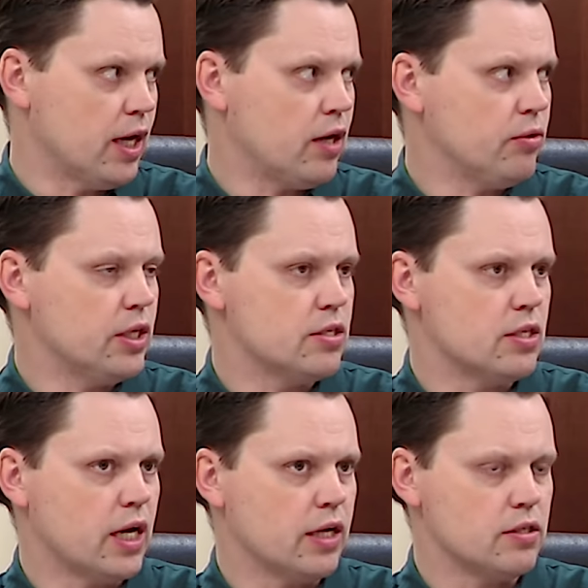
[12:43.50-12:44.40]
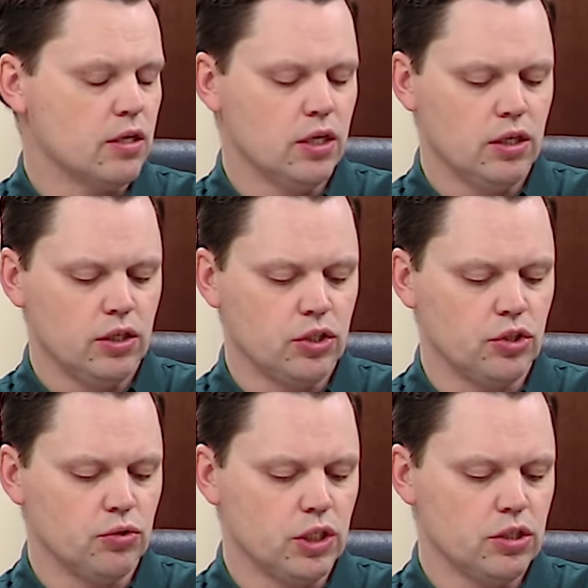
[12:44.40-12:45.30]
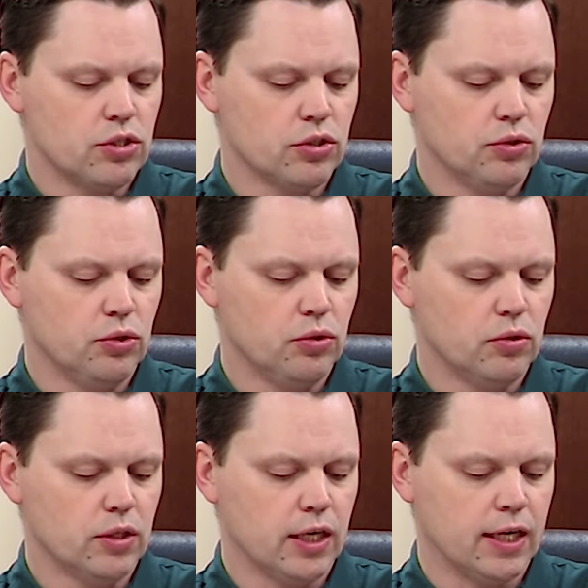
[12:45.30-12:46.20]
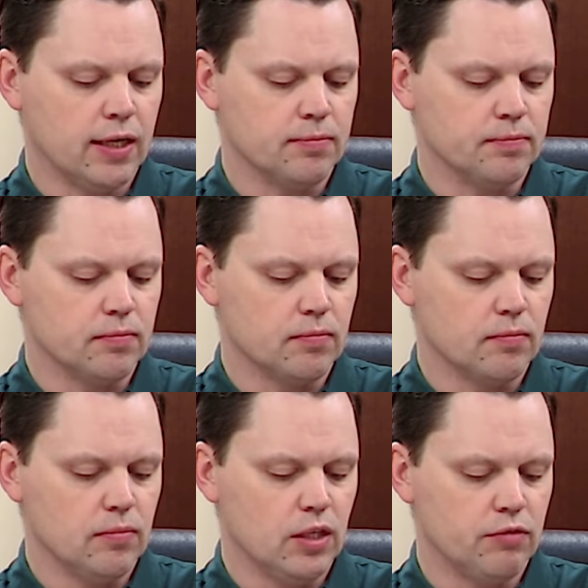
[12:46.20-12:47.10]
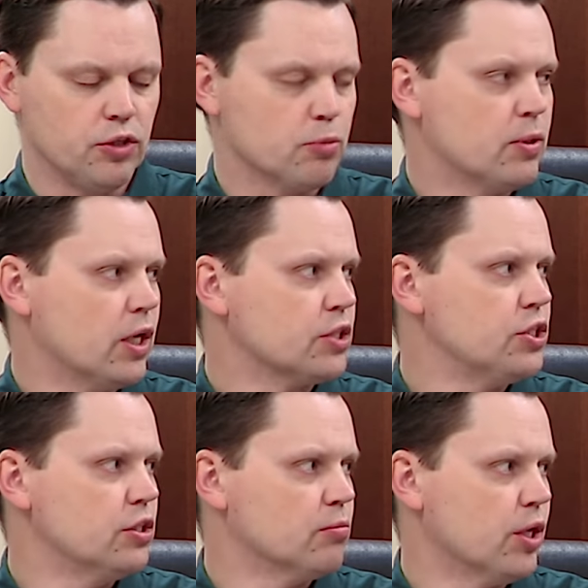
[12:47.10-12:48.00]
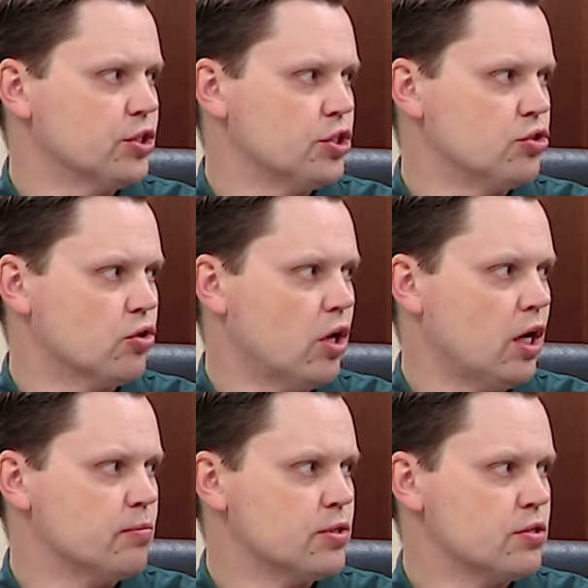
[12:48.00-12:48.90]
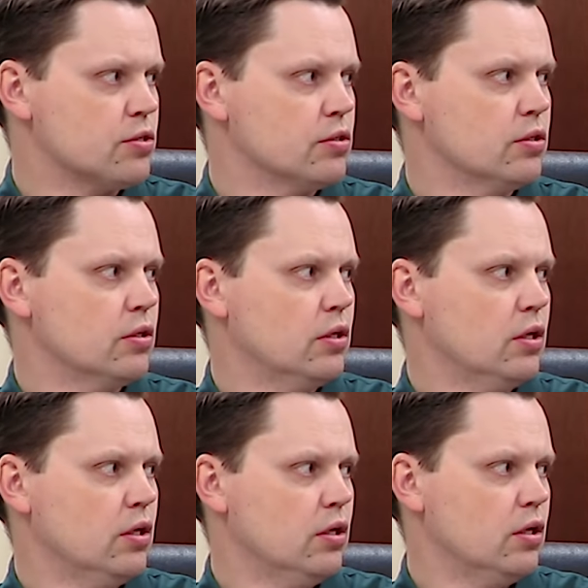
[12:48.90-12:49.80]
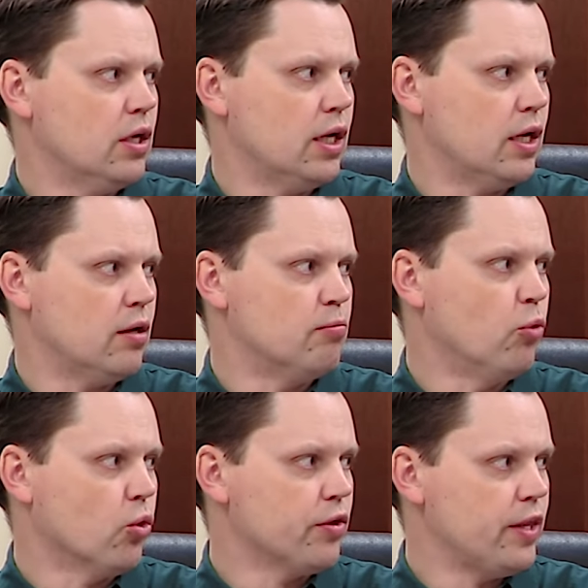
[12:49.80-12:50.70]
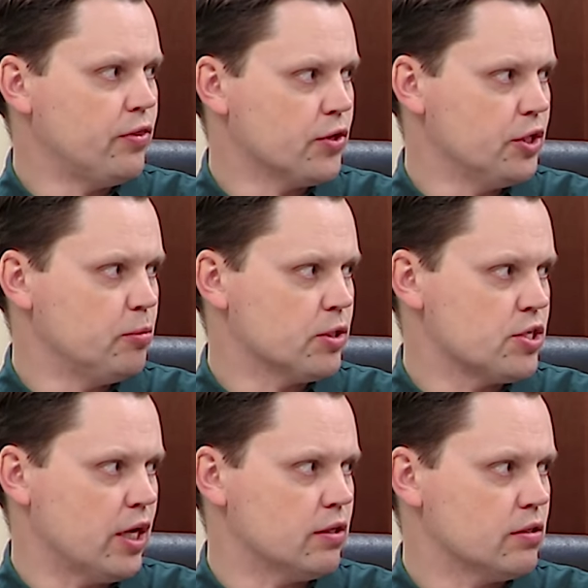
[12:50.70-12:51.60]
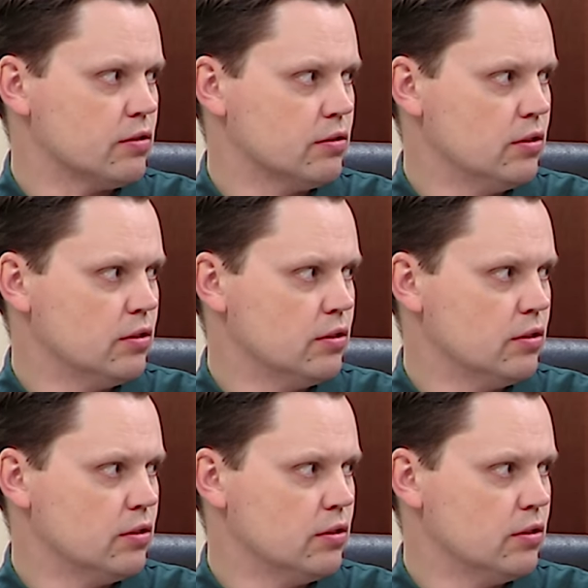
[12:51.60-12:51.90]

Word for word: now is that you need to, um, if your production year margin drops uh, more than 30%,